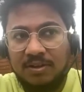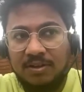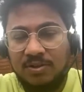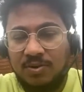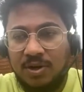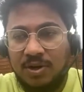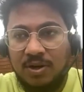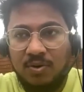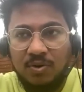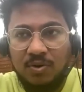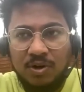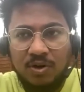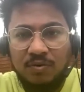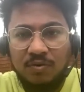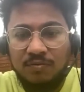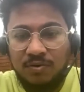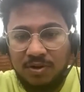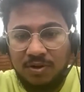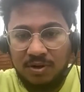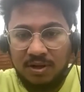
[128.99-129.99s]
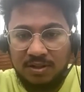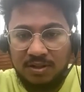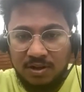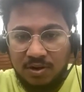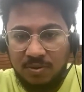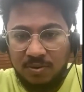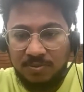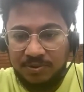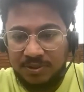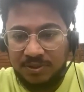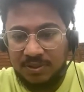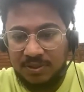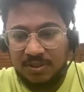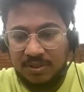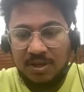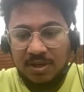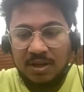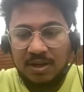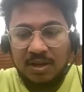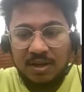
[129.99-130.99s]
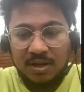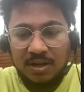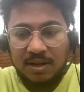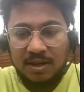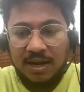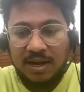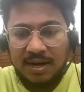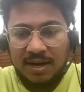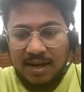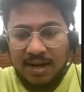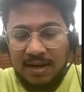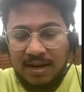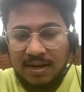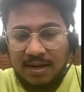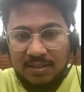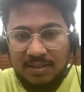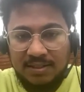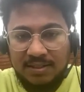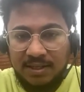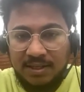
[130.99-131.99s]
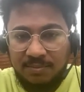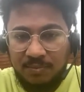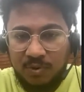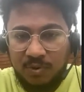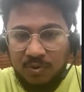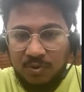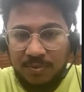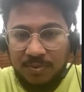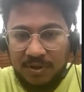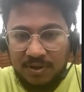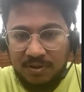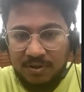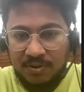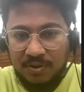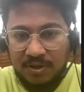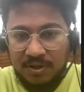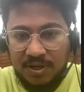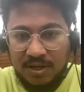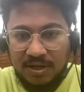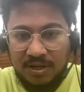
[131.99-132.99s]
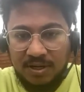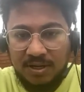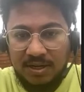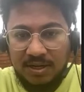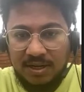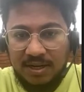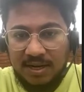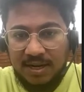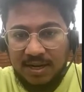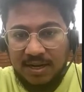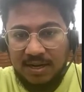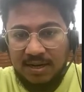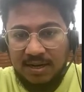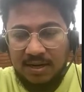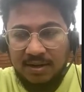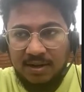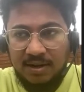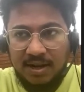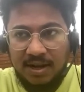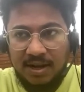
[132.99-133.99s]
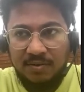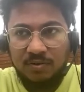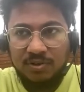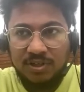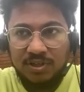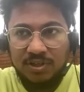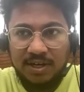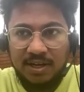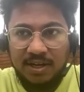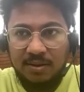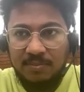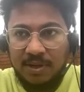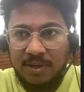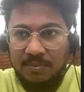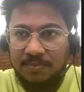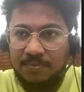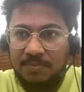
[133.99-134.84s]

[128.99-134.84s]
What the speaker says: So I looked out for other options, and Ireland seemed to be a good country. And I was getting my